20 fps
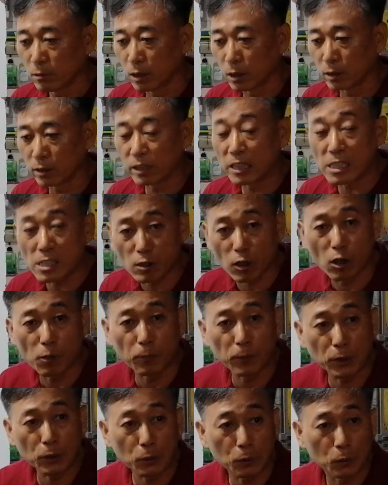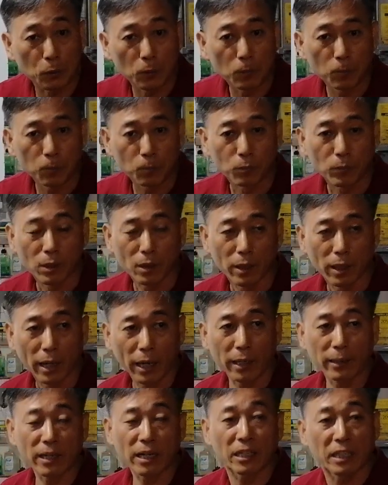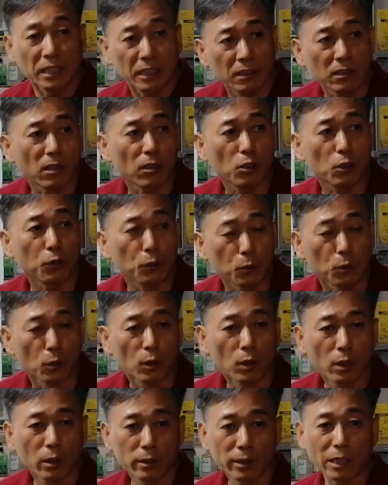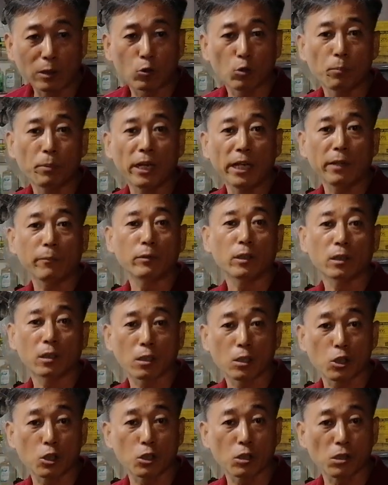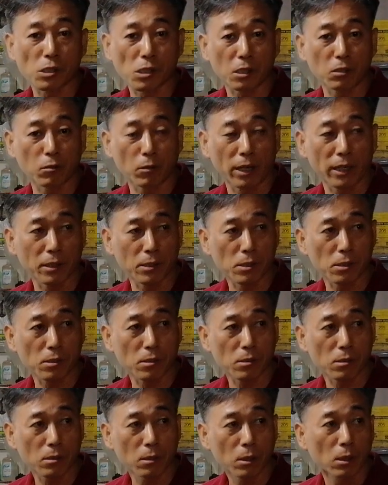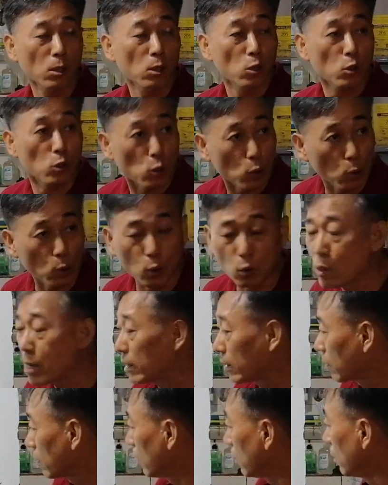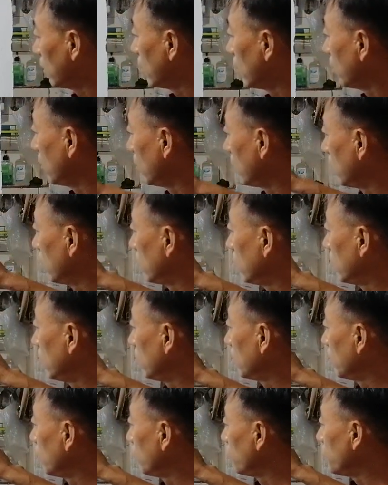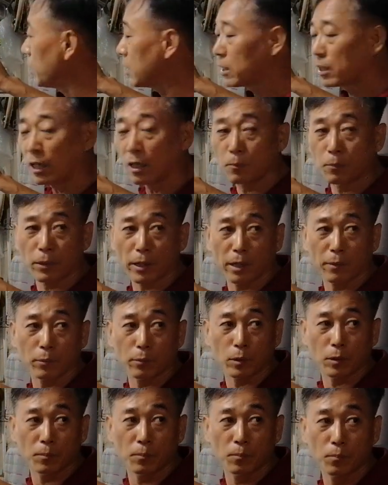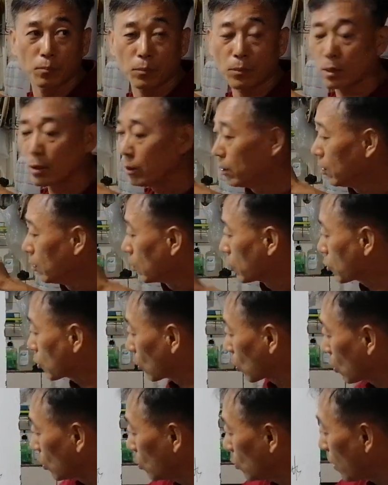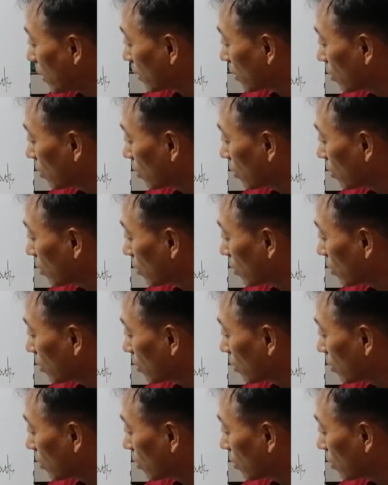The disturb you and then hinder you not to believe the Jesus Christ. Through what? Physical problem. Through